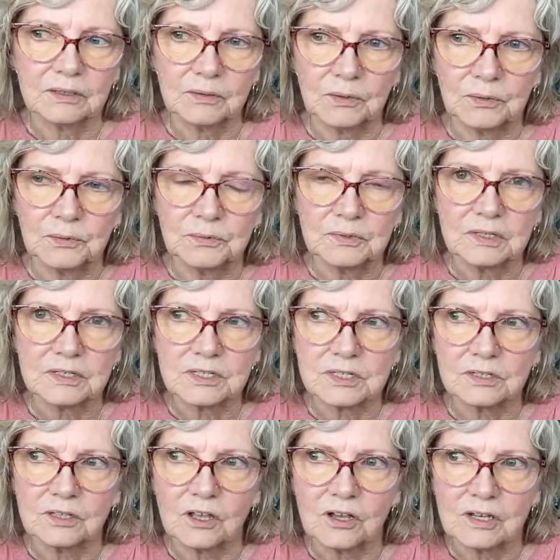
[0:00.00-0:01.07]
owned the
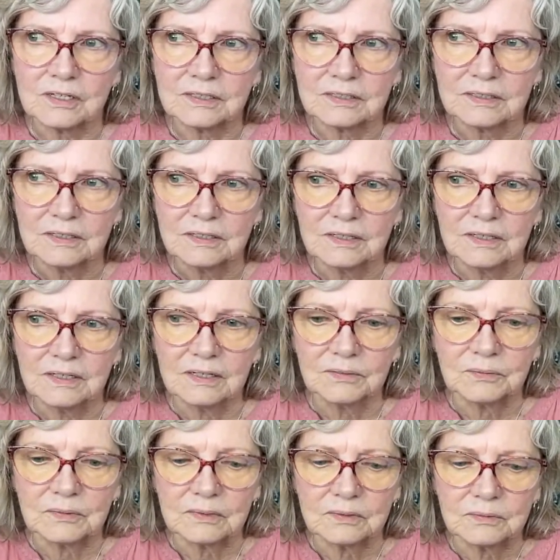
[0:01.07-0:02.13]
salon
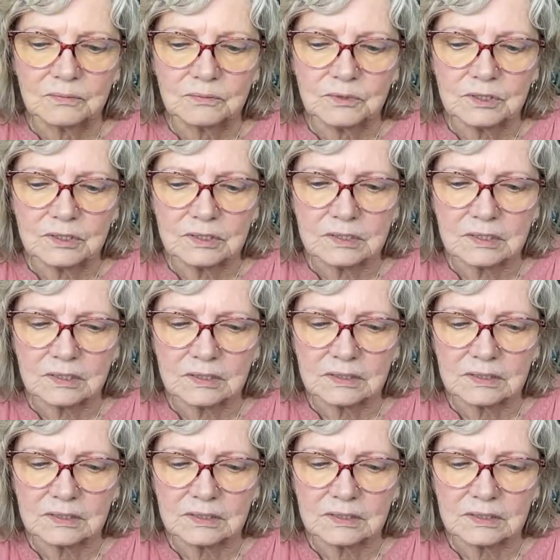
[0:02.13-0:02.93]
was